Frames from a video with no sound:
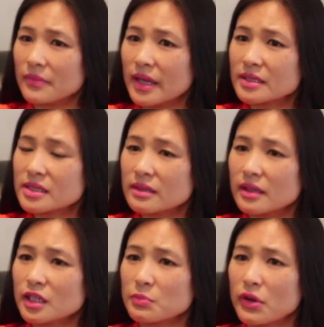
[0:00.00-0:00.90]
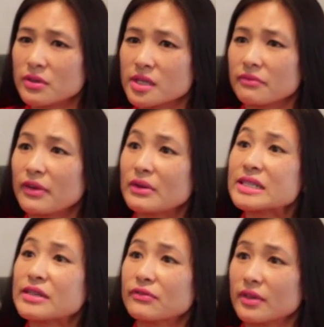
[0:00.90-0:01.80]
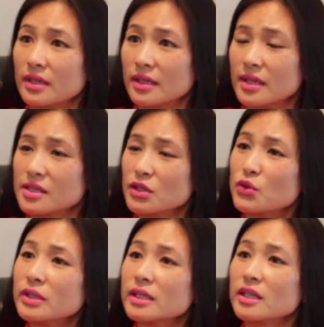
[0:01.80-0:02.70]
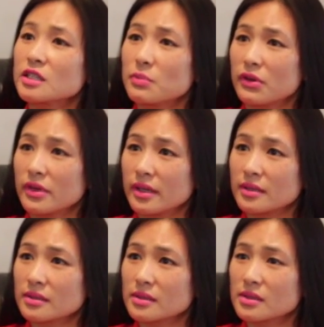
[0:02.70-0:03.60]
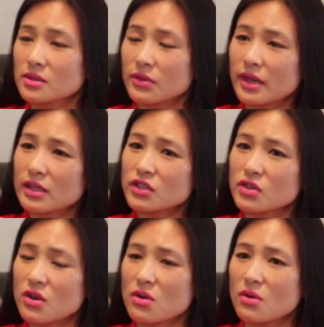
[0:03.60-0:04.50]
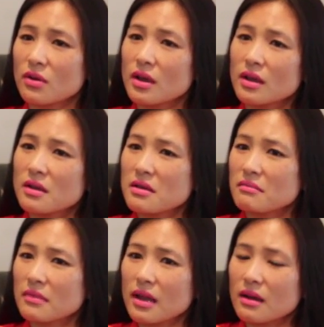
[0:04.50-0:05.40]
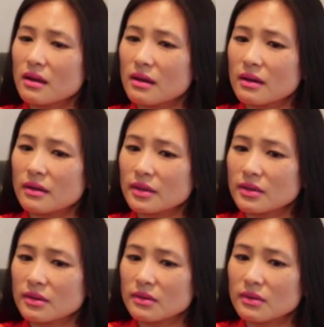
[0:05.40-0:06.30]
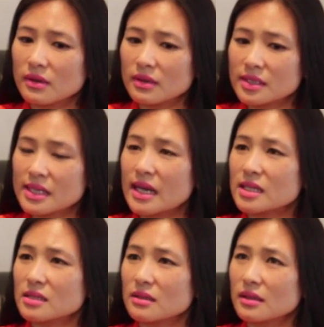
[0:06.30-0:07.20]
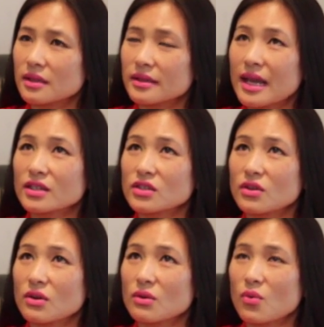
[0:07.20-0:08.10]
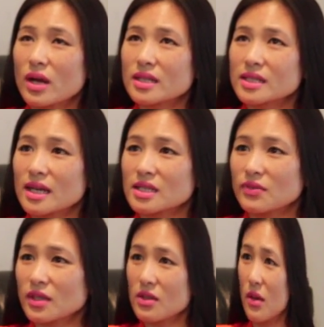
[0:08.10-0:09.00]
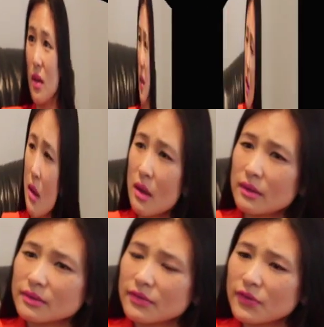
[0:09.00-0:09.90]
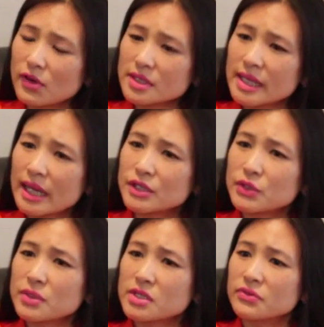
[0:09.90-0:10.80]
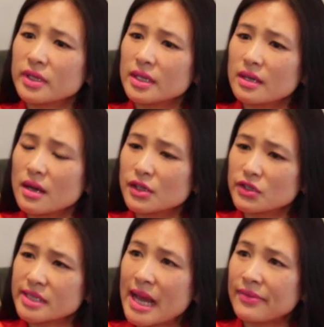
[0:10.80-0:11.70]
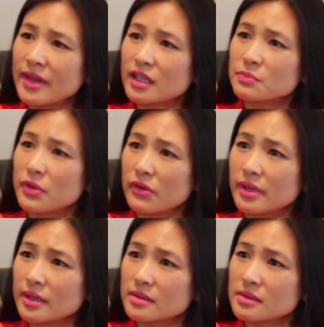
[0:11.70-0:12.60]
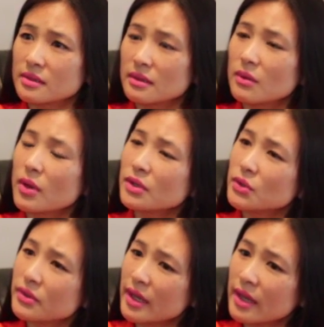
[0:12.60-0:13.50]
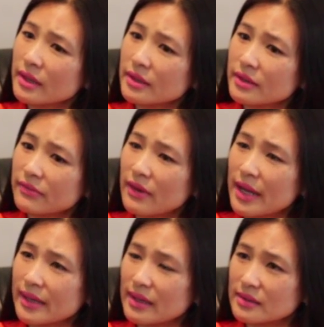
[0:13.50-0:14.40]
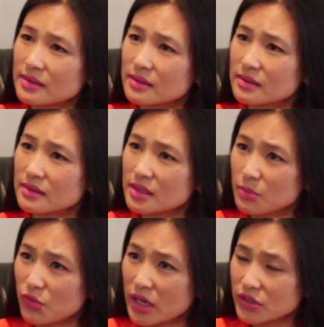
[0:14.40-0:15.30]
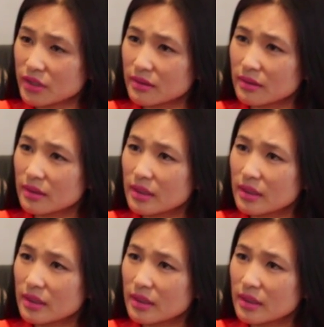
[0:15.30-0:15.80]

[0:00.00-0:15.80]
they still experience it very differently. It's a unique experience. So there's no there's no one size fits all. The first thing I do is to really understand the experience. What do they define as depression?